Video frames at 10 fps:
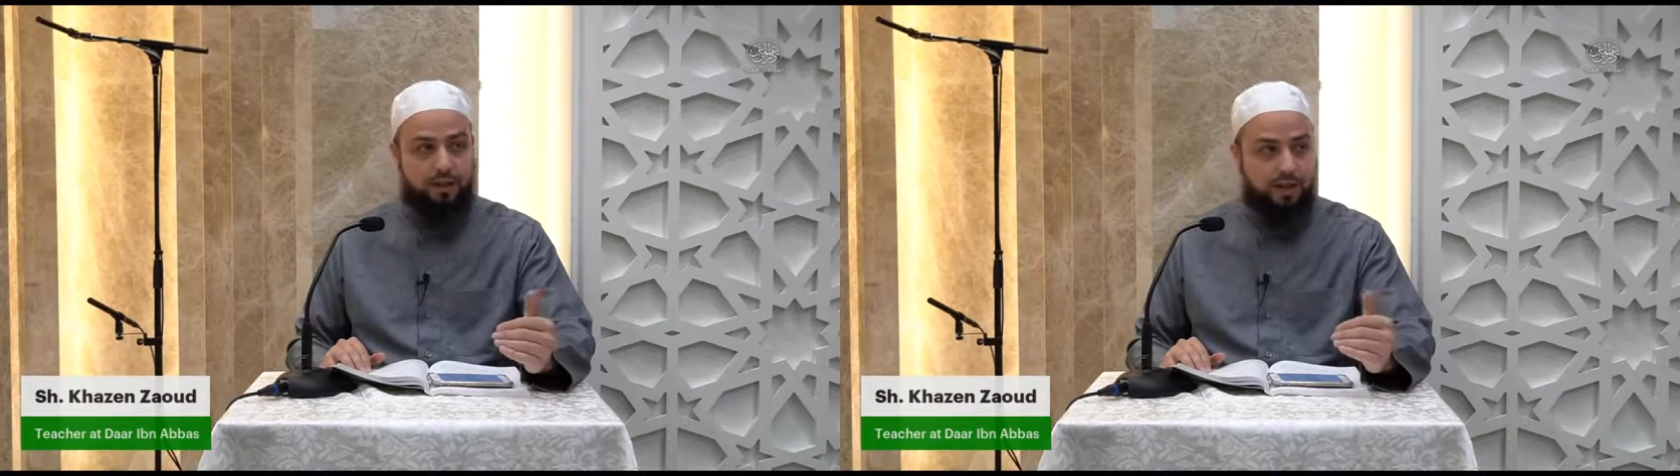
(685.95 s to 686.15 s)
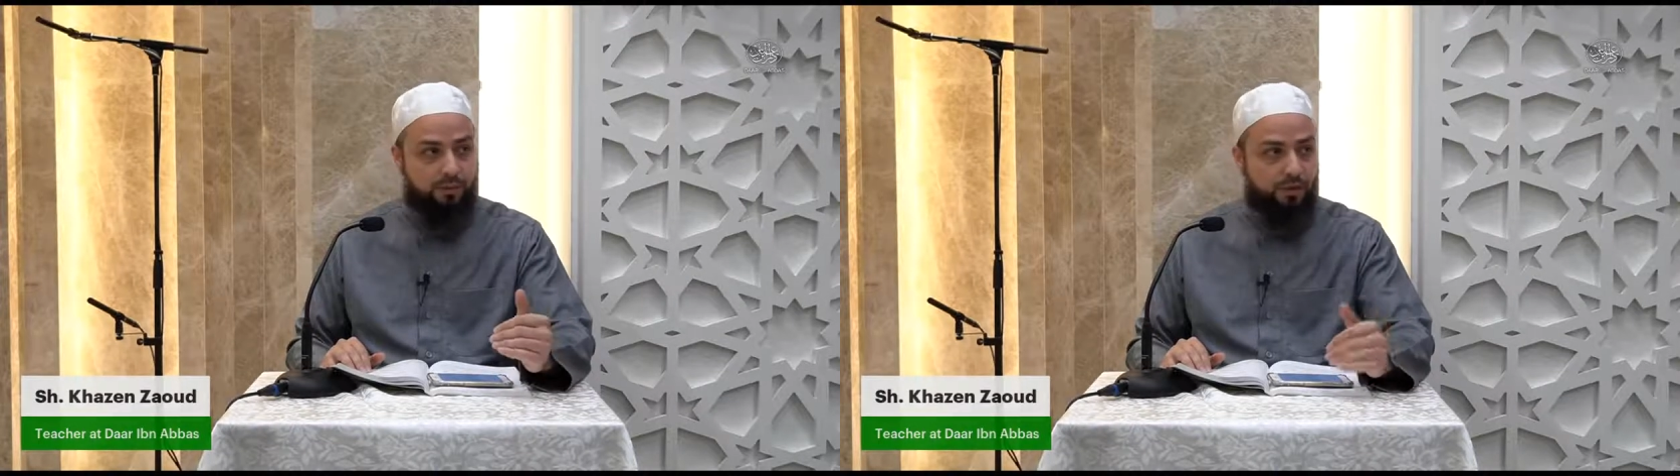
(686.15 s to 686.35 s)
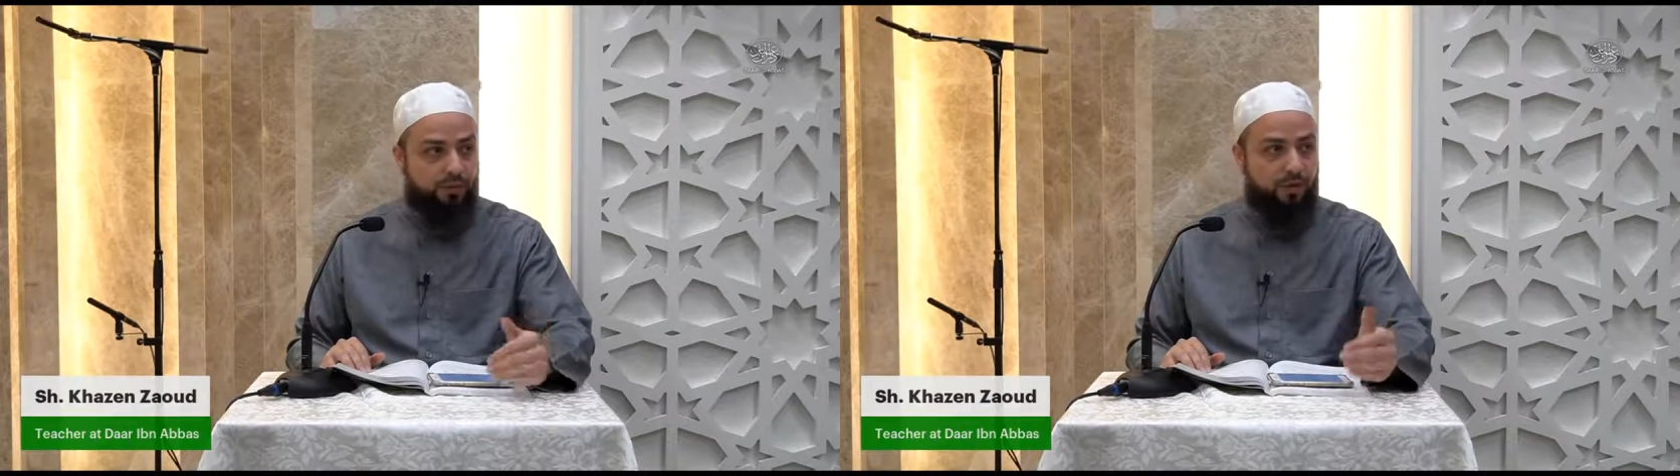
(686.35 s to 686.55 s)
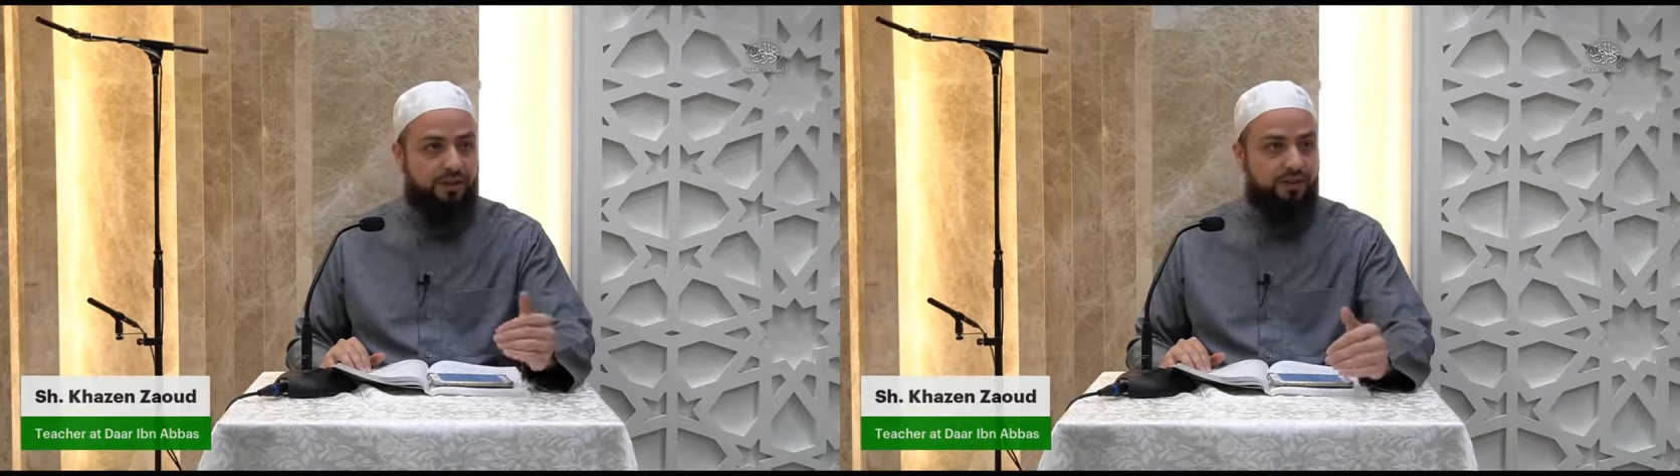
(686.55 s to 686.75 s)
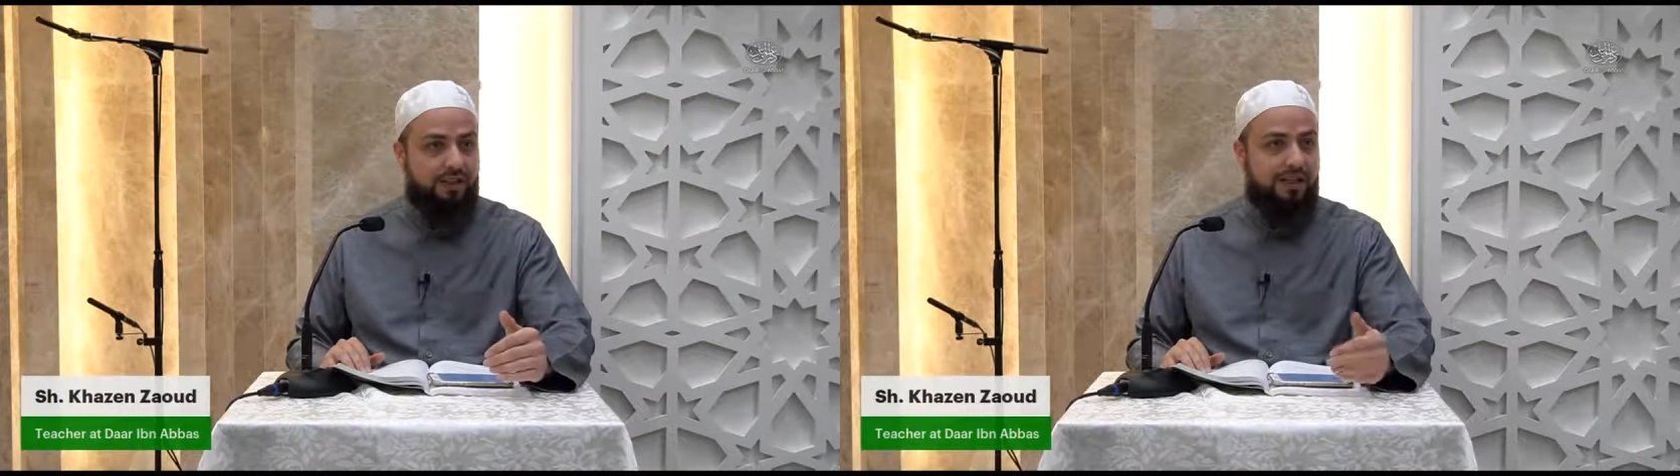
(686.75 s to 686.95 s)
and perform
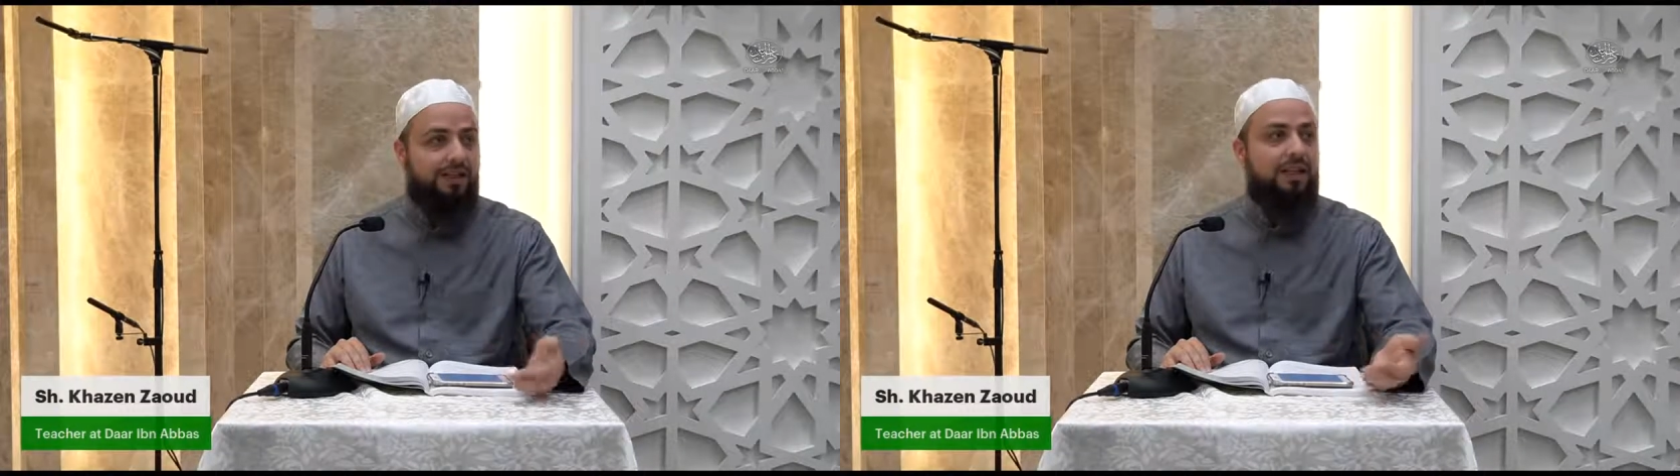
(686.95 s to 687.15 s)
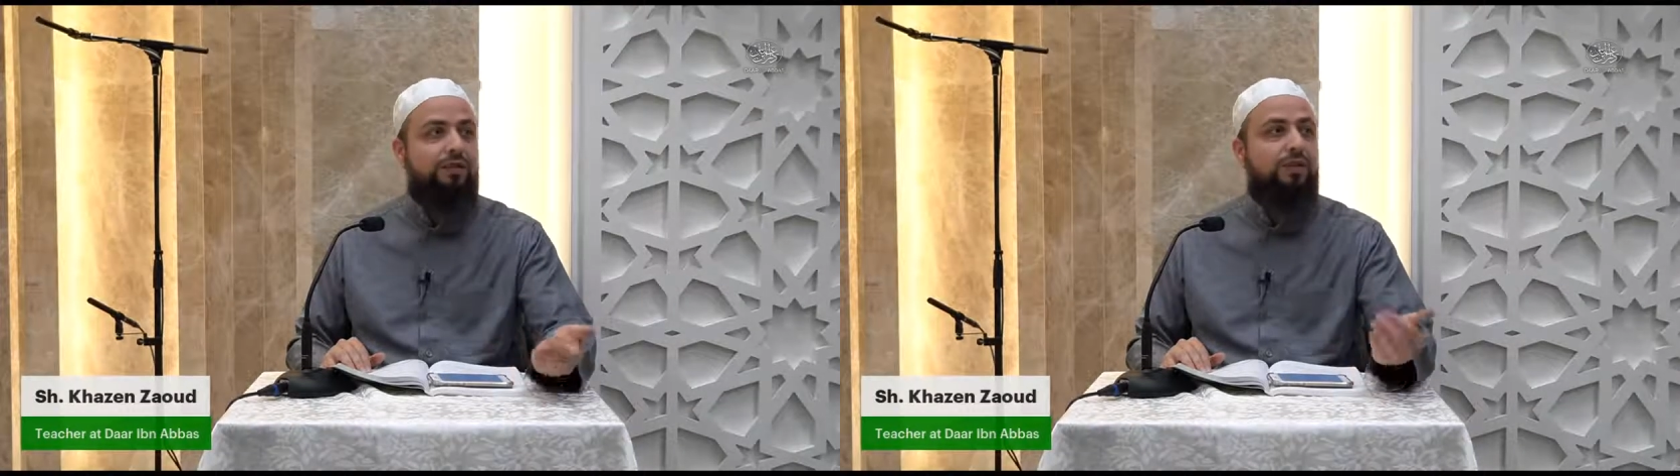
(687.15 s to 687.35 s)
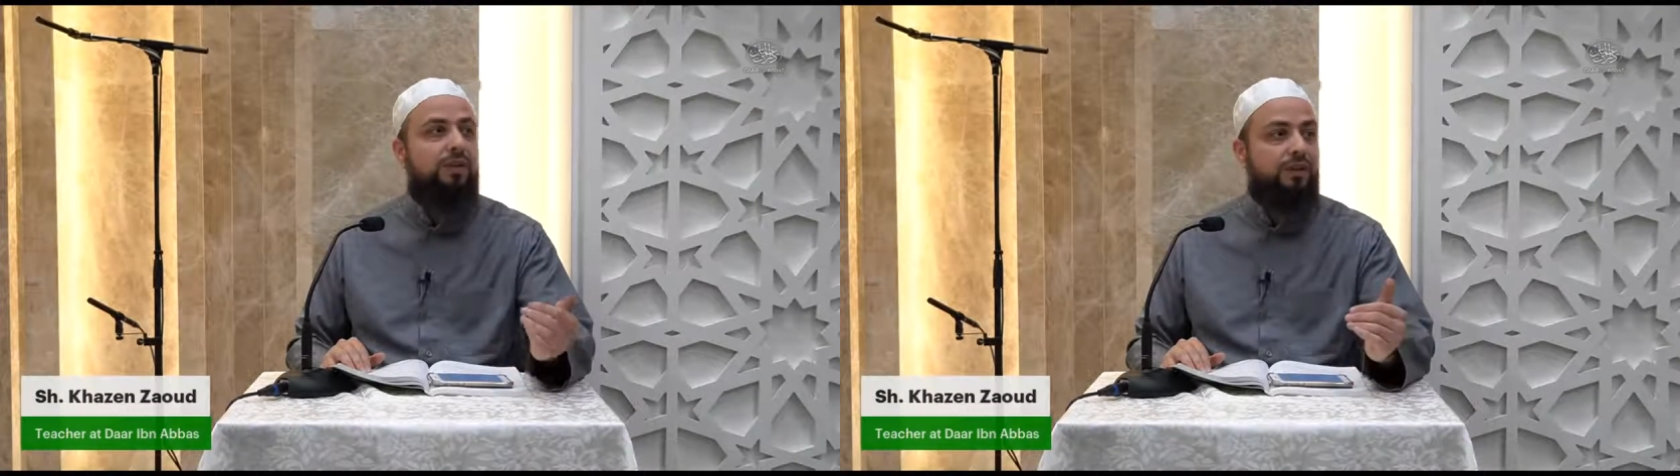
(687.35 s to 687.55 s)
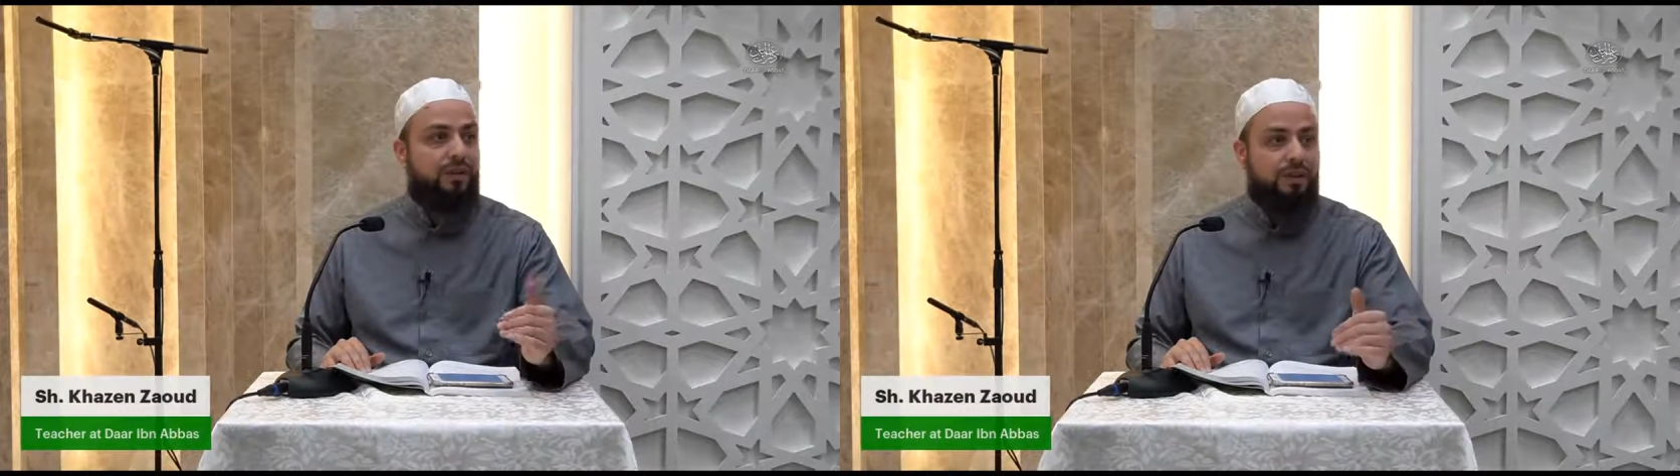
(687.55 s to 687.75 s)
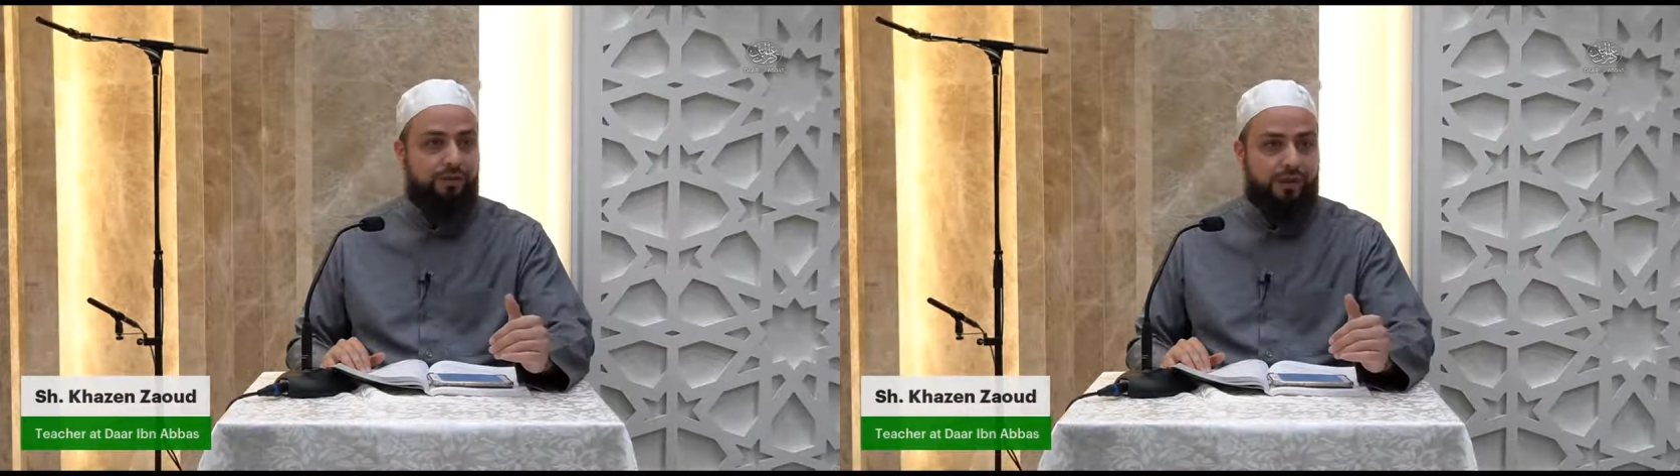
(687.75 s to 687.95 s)
his salat even if
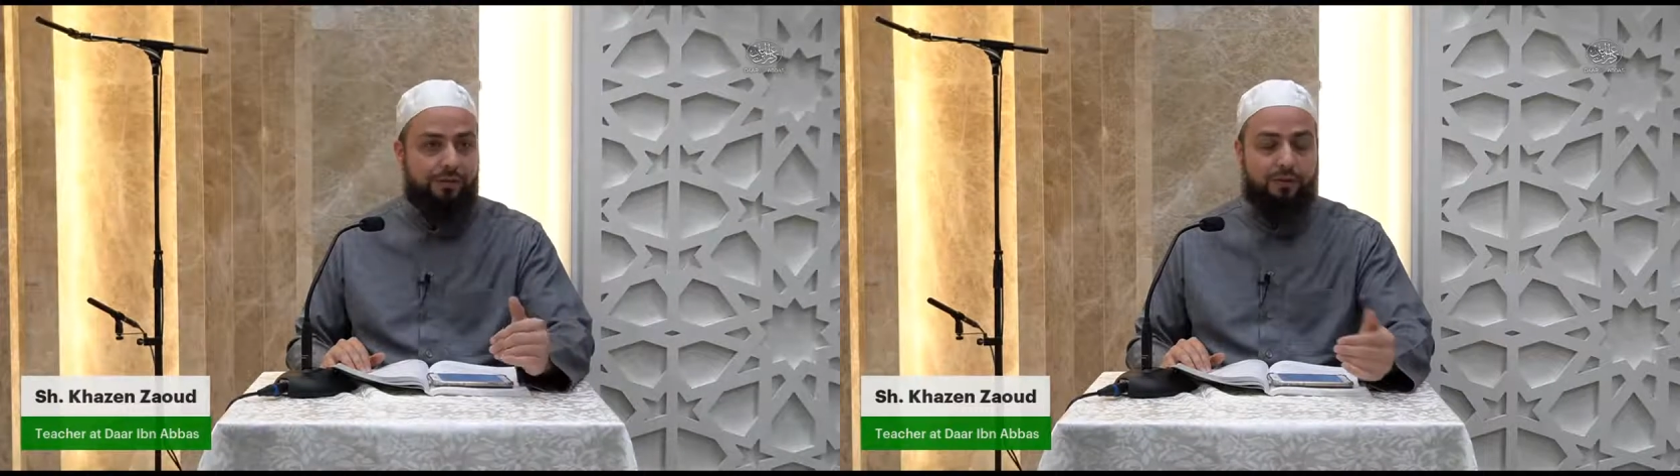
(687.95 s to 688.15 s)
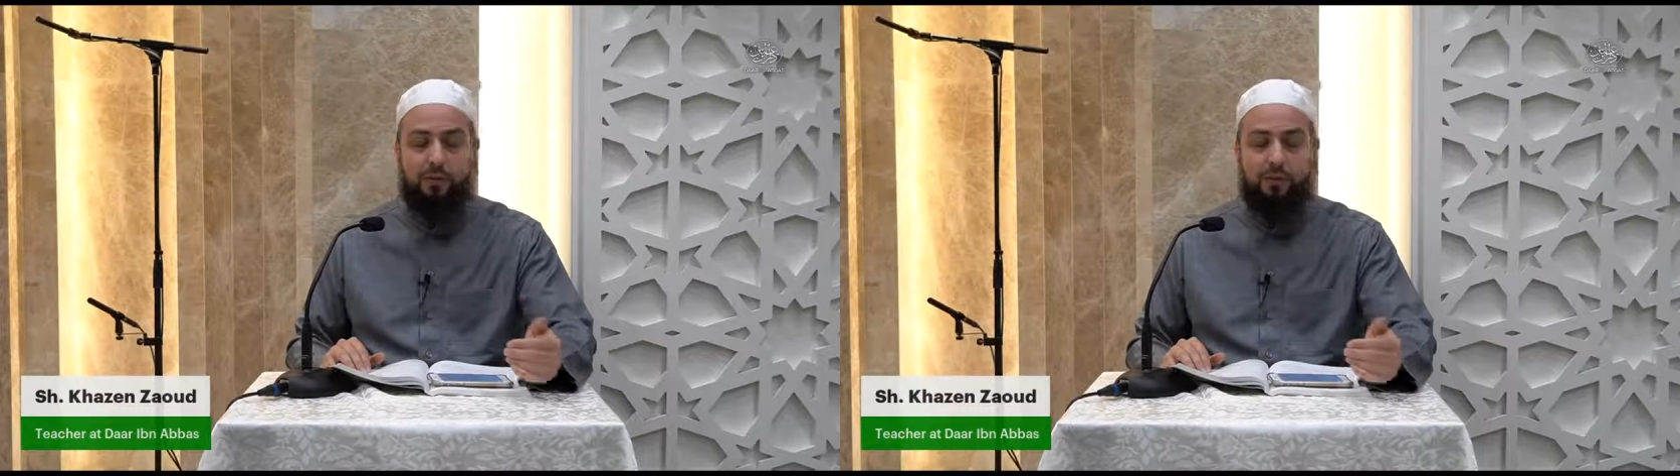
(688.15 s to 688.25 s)
it is a fard